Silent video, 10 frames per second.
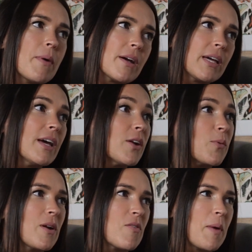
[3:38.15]
in the market
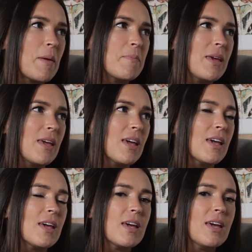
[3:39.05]
or whatever it might
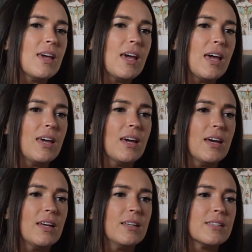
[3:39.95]
be?
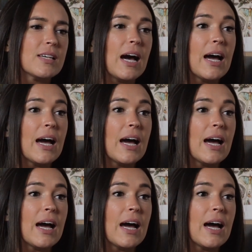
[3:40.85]
And